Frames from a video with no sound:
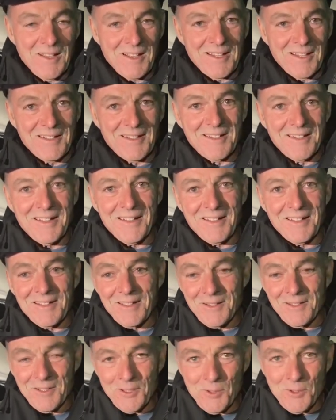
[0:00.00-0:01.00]
And
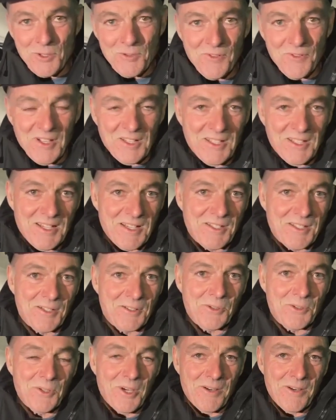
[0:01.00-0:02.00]
it was
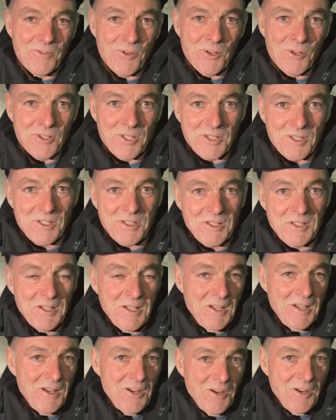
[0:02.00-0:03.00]
fantastic to have all this
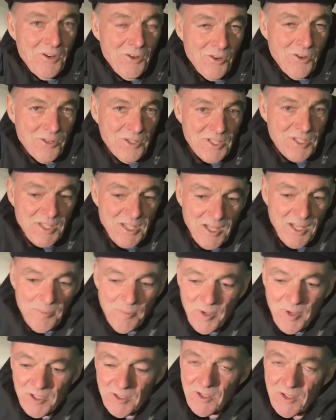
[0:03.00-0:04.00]

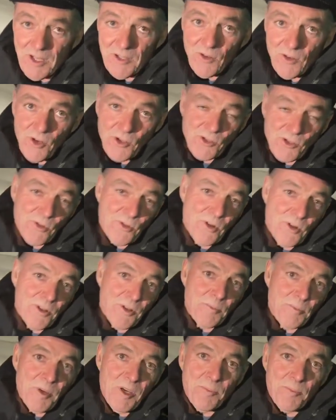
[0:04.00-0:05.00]
help, and also all
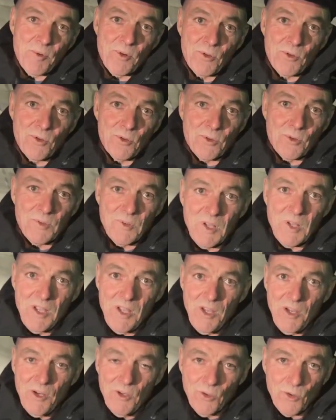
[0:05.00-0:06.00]
the people who
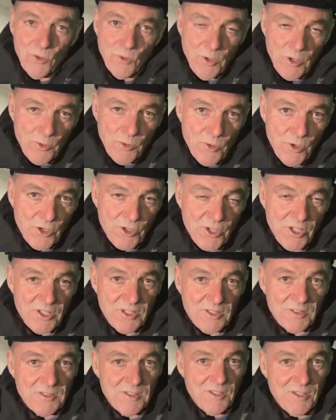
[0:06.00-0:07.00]
were
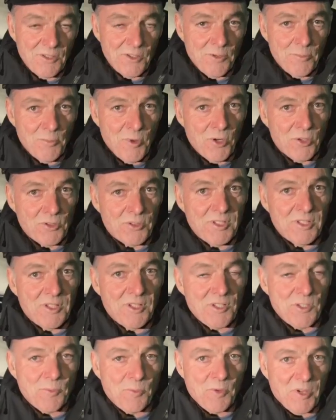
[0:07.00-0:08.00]
working on the boat in
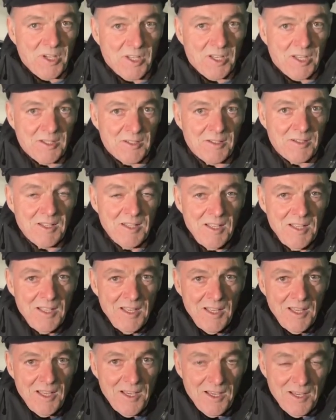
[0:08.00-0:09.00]
the spring
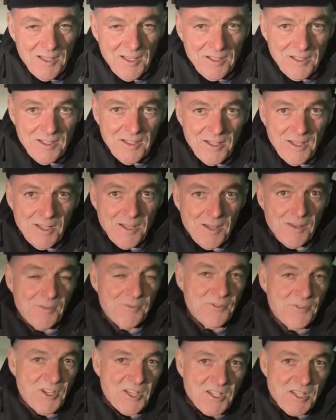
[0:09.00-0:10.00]
and
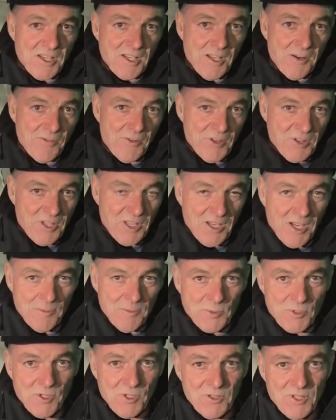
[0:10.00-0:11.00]
fixing everything
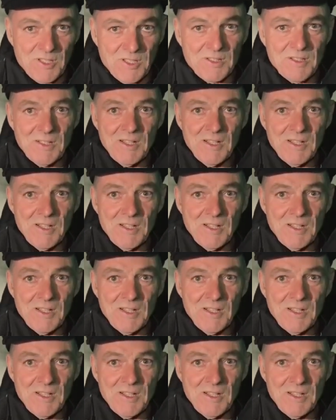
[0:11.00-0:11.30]
up so that